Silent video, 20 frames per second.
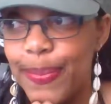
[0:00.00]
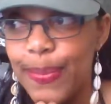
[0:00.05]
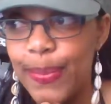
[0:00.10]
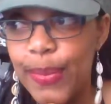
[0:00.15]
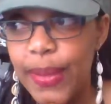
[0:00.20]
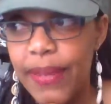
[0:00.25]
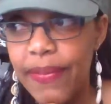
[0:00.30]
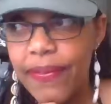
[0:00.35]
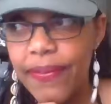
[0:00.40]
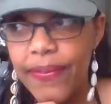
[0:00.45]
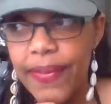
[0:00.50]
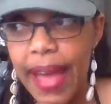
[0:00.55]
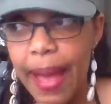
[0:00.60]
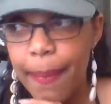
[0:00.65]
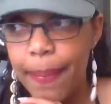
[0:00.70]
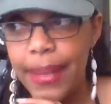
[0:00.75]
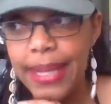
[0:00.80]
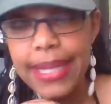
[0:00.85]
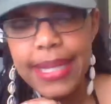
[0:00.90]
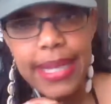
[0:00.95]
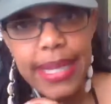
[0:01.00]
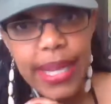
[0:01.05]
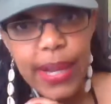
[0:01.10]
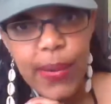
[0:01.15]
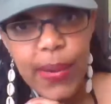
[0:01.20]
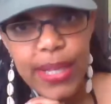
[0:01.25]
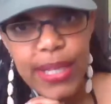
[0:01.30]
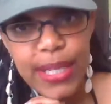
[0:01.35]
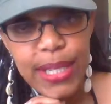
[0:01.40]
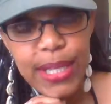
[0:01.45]
If I missed any
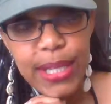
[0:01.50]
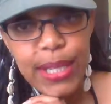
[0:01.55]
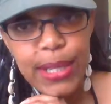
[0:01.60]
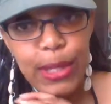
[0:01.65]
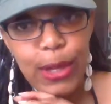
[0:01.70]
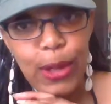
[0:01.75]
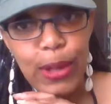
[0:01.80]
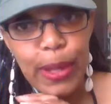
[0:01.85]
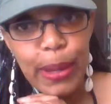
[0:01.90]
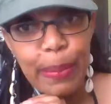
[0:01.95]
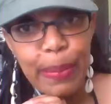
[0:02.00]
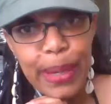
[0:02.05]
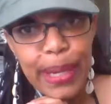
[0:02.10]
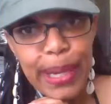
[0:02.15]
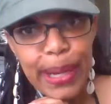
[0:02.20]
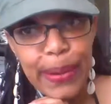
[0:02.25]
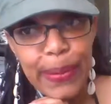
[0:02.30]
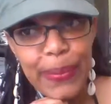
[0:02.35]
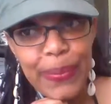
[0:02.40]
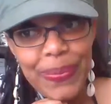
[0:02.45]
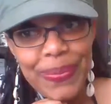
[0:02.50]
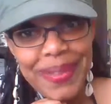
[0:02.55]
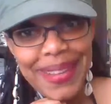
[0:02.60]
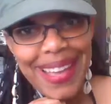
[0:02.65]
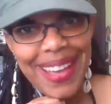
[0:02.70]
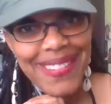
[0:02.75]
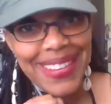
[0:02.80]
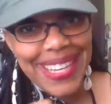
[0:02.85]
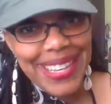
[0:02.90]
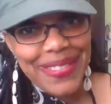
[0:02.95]
questions, y'all let me know.
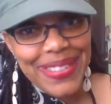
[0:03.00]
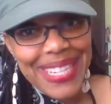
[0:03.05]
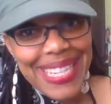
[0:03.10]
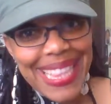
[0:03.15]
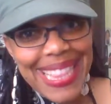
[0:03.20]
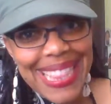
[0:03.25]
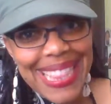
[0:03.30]
Have a good one.